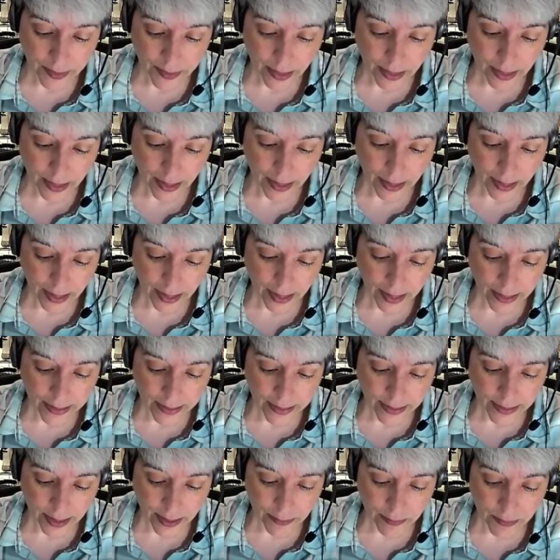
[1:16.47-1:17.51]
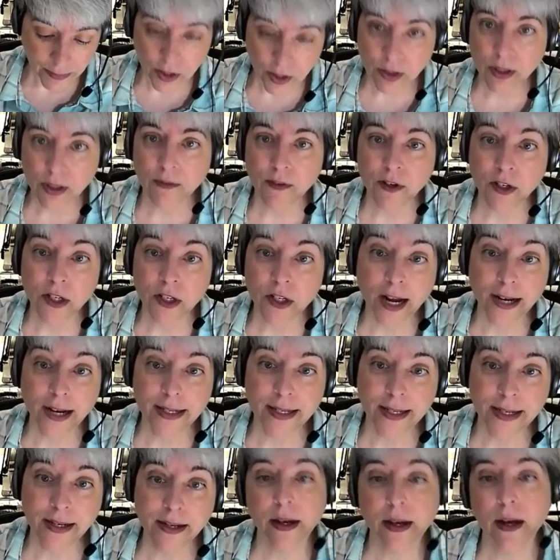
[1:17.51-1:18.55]
and um, this will give you an
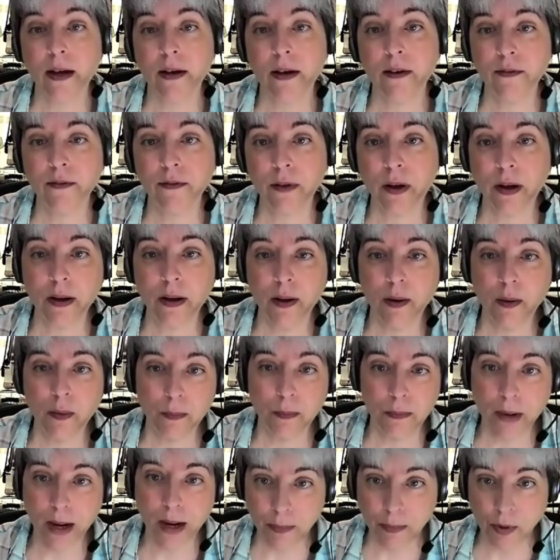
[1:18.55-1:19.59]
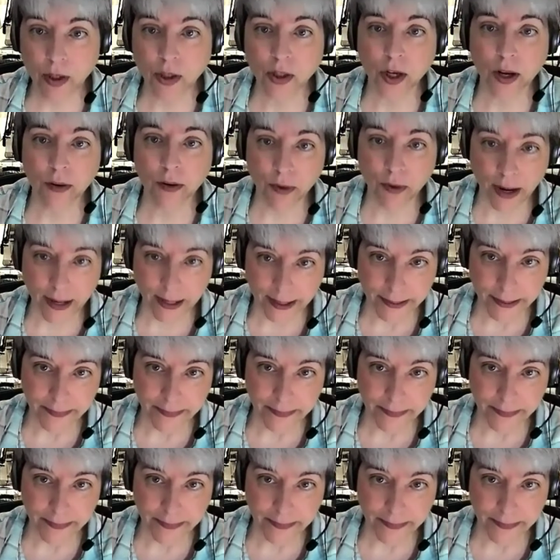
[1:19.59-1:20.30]
idea of my books on writing.